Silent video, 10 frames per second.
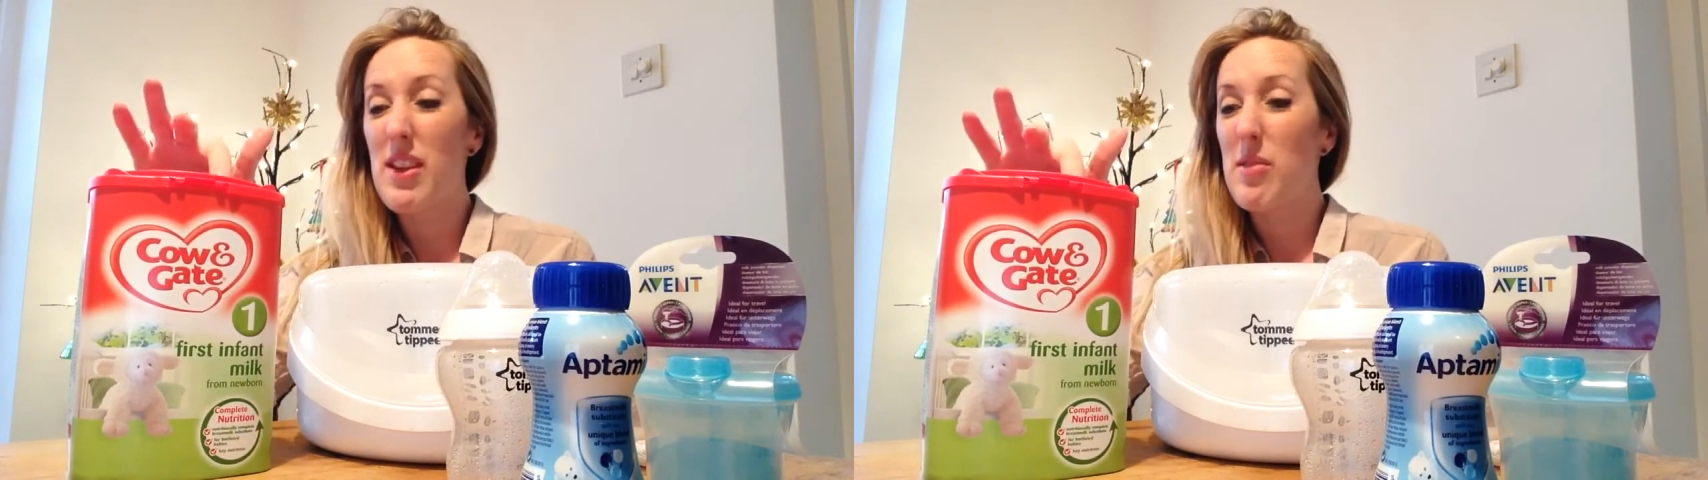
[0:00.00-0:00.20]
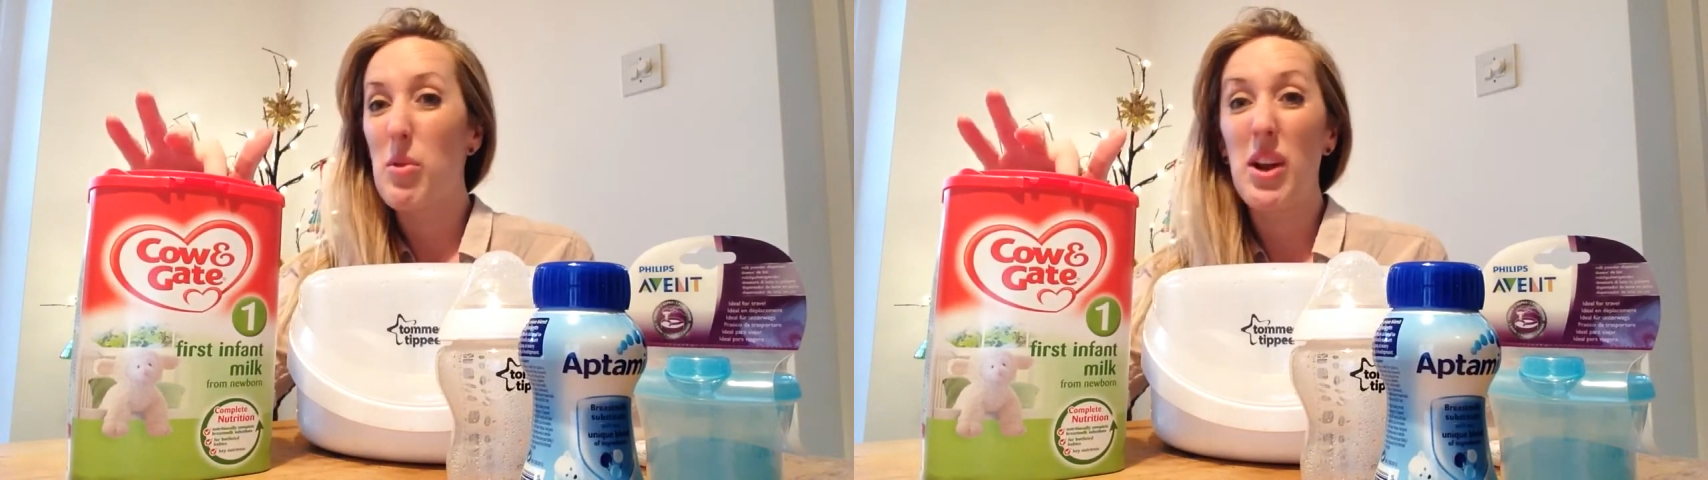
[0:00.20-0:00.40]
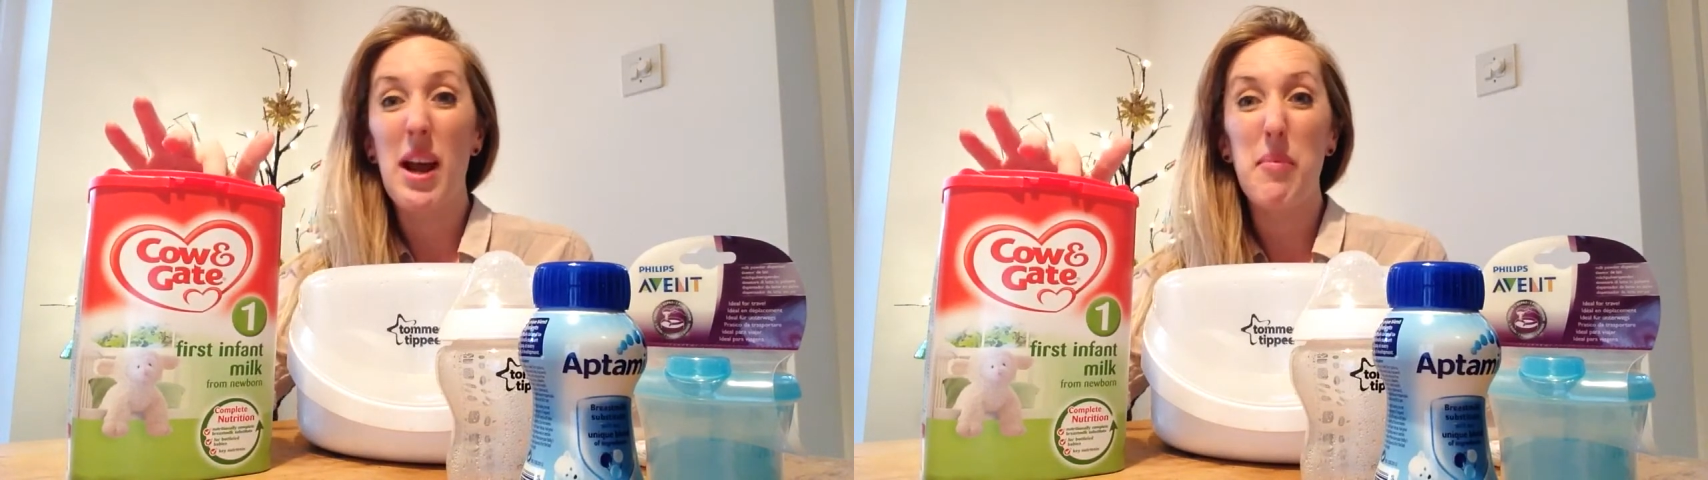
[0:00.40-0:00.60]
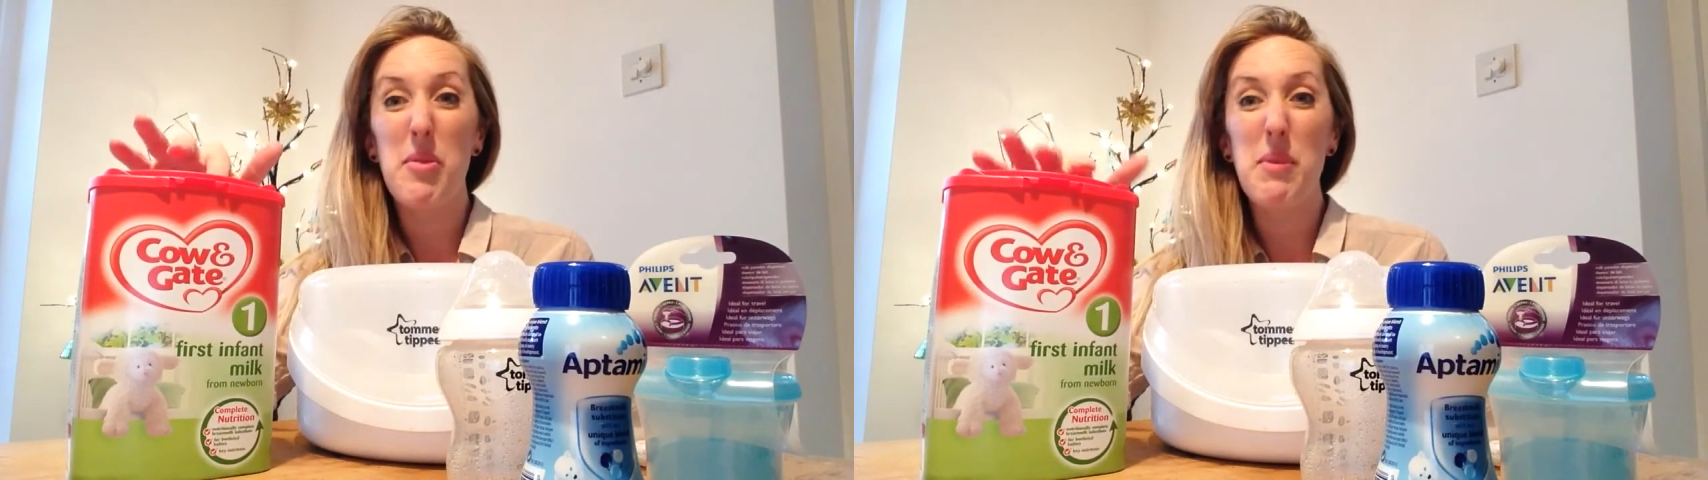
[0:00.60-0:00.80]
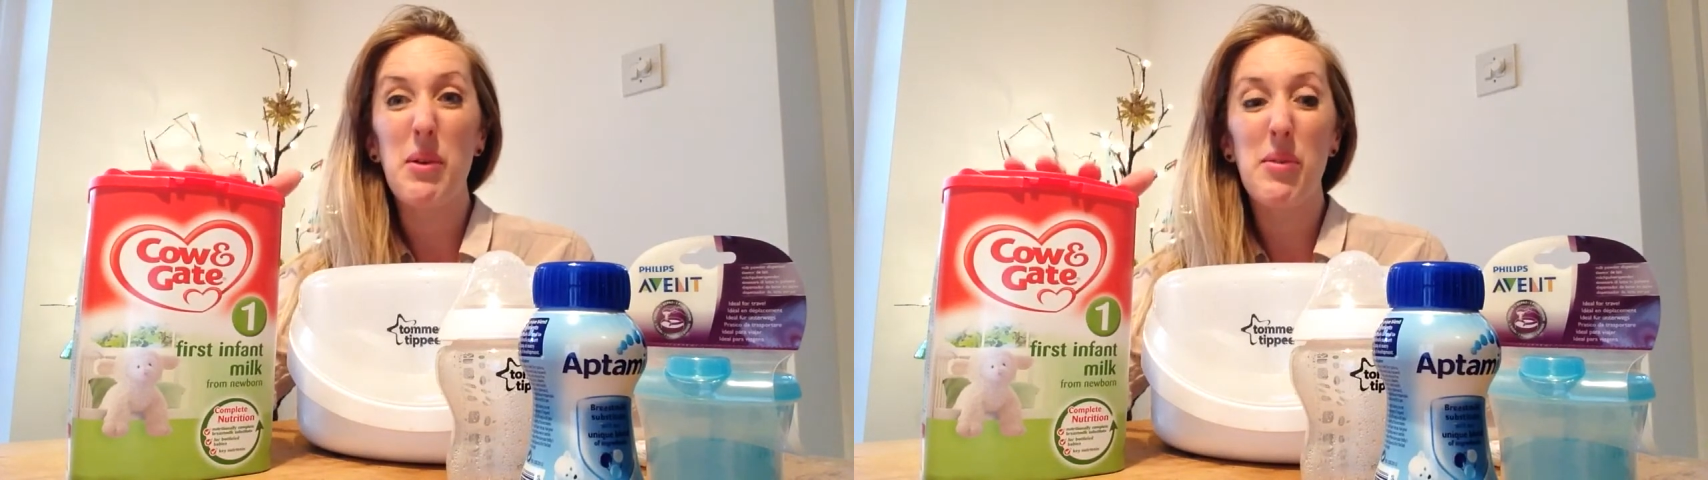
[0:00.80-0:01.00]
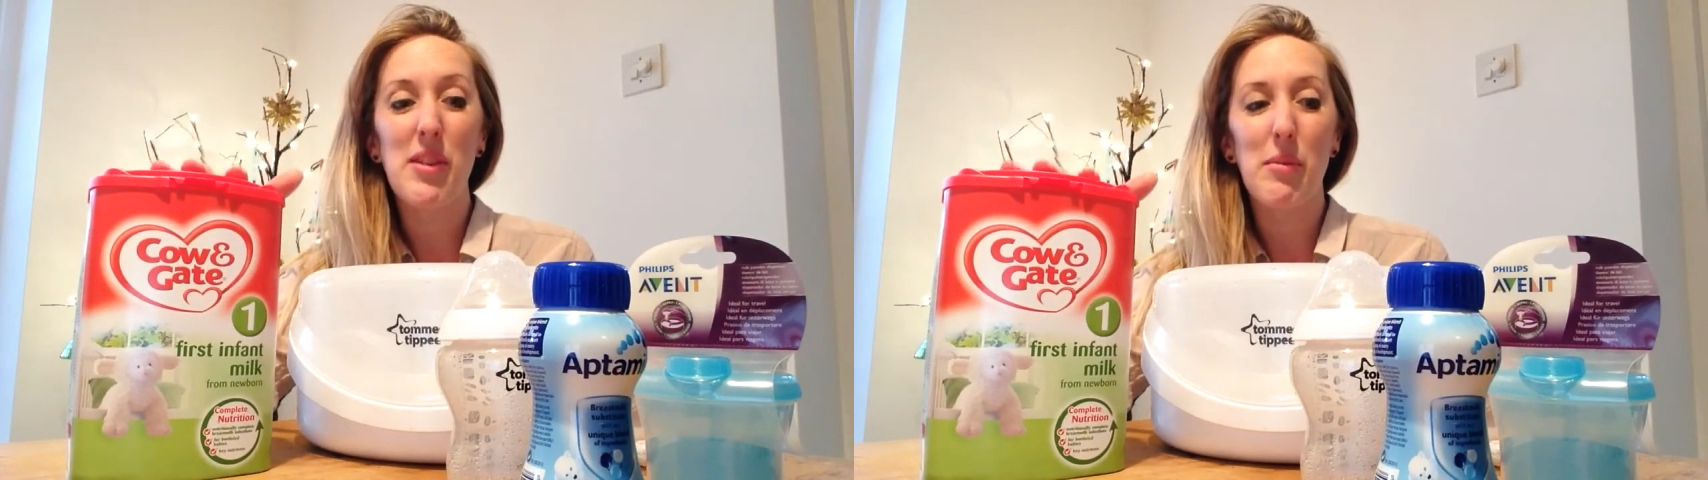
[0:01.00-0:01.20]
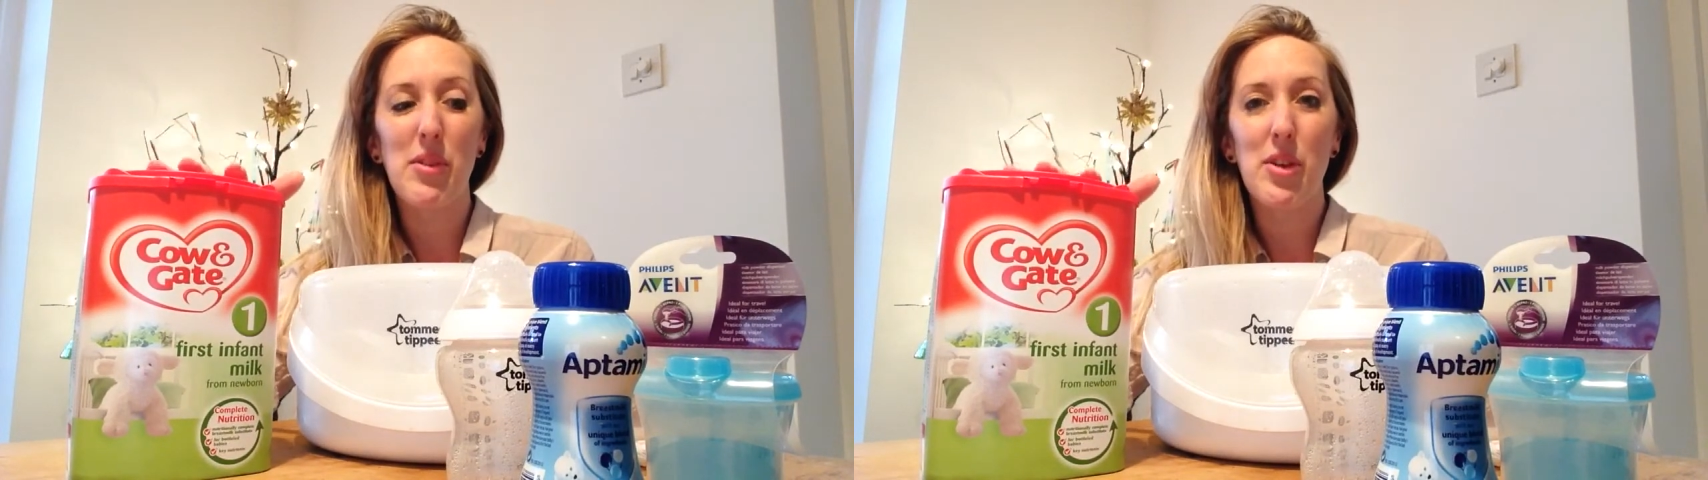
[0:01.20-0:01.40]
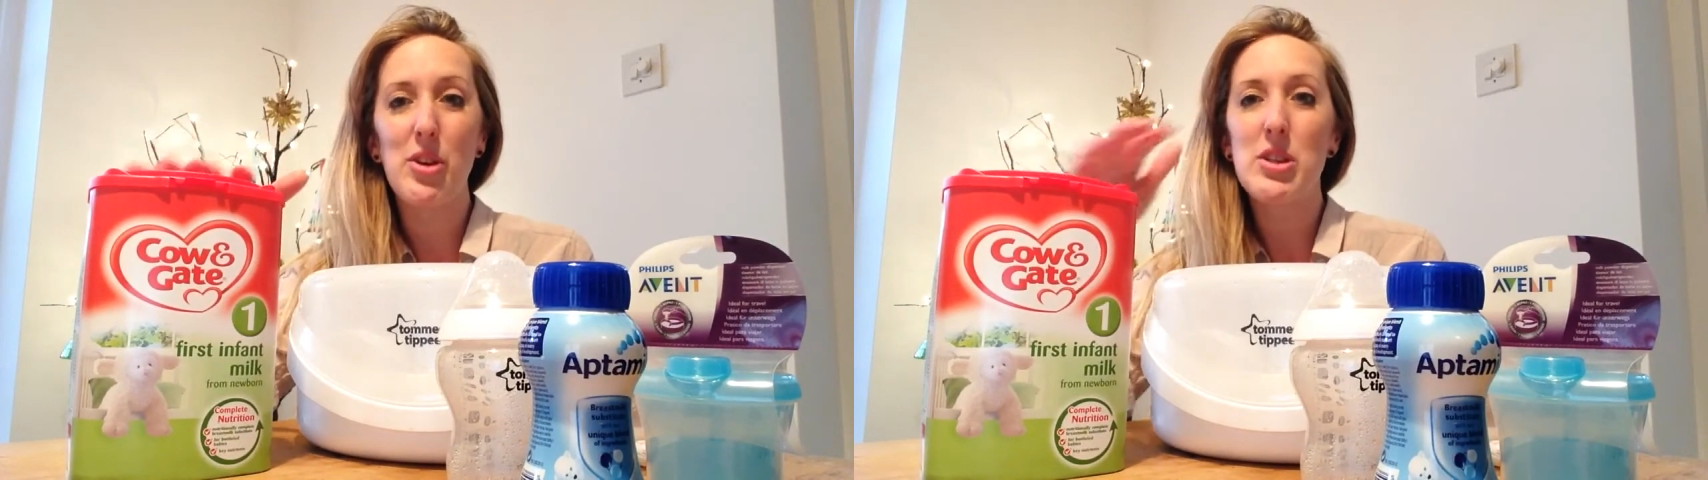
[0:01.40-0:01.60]
this one and Aptamil, so that
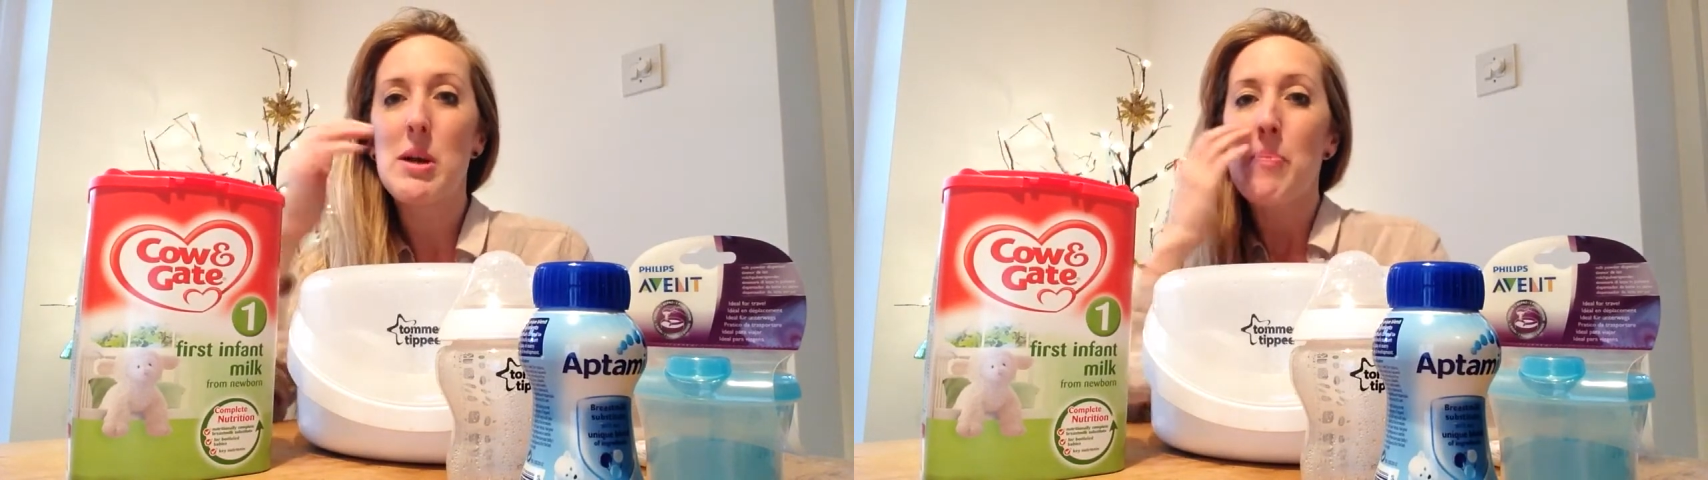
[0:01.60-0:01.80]
was good.